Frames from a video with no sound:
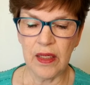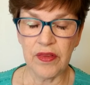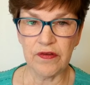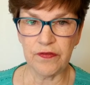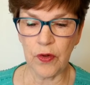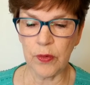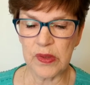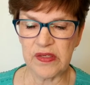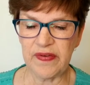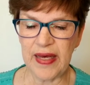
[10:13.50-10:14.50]
the fort was
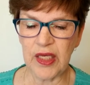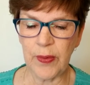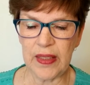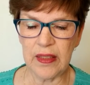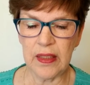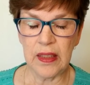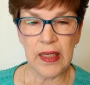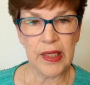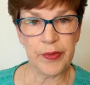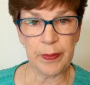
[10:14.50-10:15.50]
evacuated,
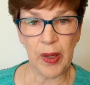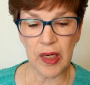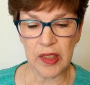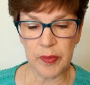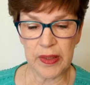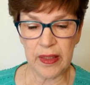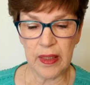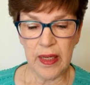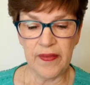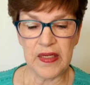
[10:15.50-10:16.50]
and remarkably,
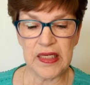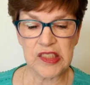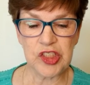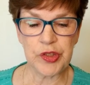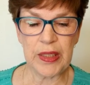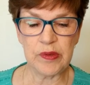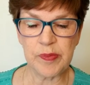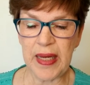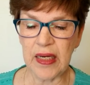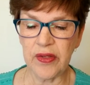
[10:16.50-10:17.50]
the Dixie train was
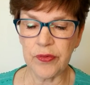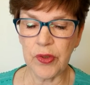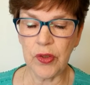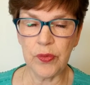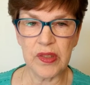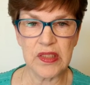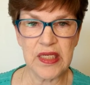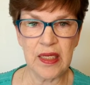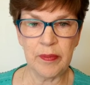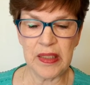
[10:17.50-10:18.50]
back on the road with
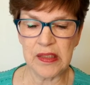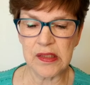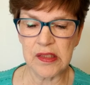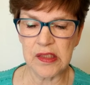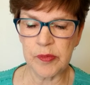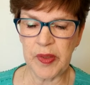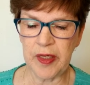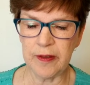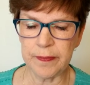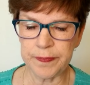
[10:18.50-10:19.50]
10 minutes to
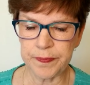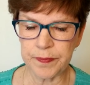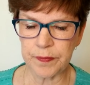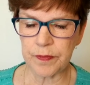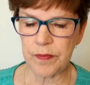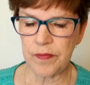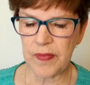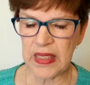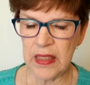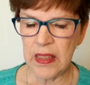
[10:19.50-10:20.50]
spare.
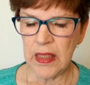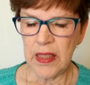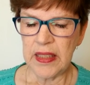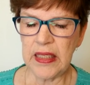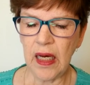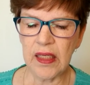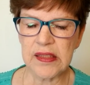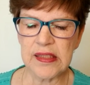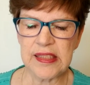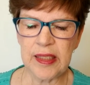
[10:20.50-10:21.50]
The
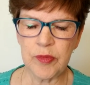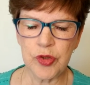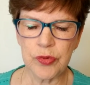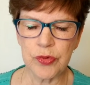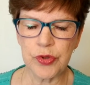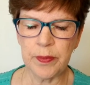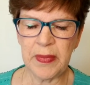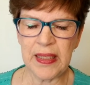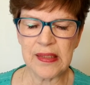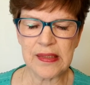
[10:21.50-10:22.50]
oxen seemed
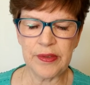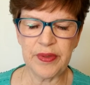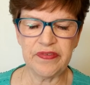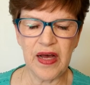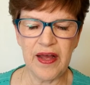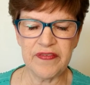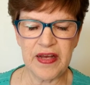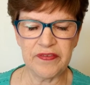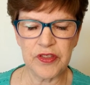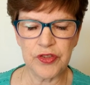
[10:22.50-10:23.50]
tremendously revived
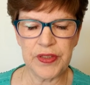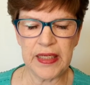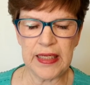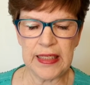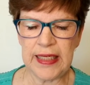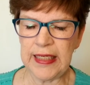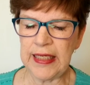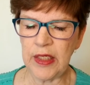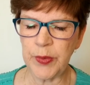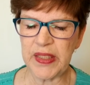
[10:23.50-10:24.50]
after drinking, eating,
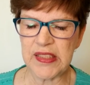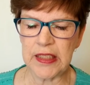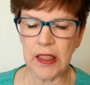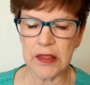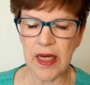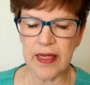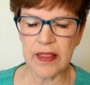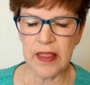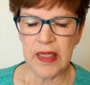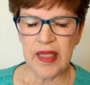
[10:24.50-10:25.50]
and resting all night.
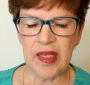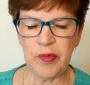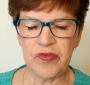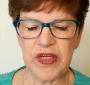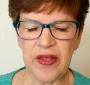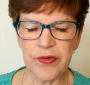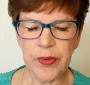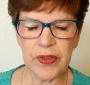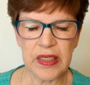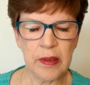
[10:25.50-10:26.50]
They moved down the
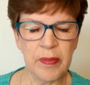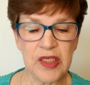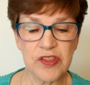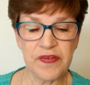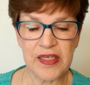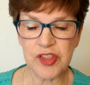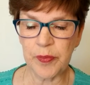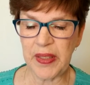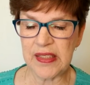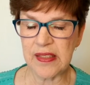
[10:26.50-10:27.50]
road at a much faster
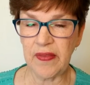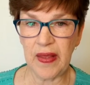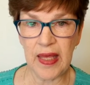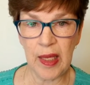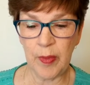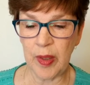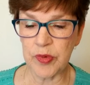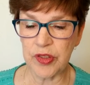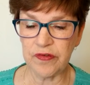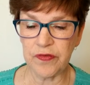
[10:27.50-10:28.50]
pace than they came up
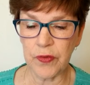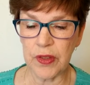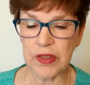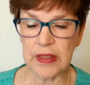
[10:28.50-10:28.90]
to the fort.